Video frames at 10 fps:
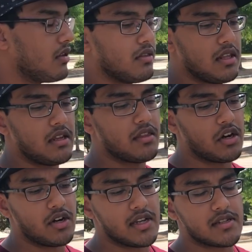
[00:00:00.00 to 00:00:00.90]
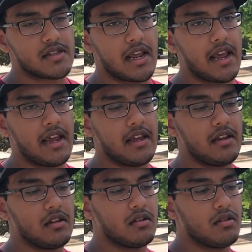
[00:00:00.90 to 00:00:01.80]
There is
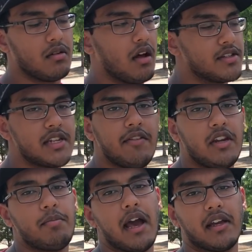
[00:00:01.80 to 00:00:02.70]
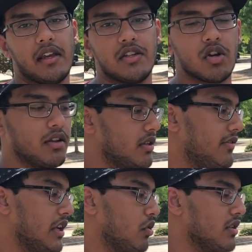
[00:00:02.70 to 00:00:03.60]
a safety package on this
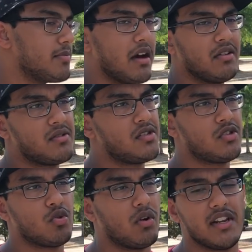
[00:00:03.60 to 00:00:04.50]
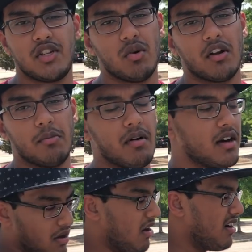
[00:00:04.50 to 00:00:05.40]
vehicle. It's about
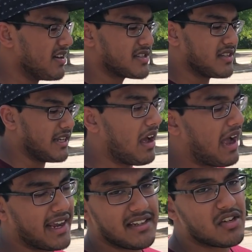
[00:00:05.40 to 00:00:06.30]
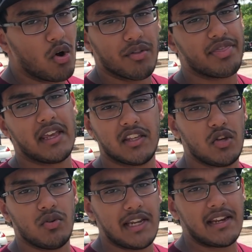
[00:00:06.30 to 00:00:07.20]
$2,200. Honestly, I don't think you
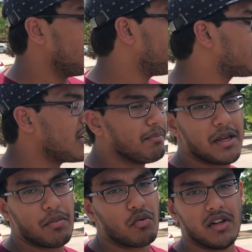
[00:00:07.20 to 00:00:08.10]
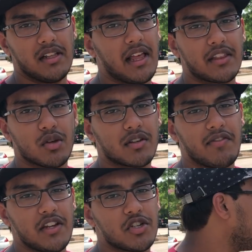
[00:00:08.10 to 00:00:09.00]
need it. Some people really like those features.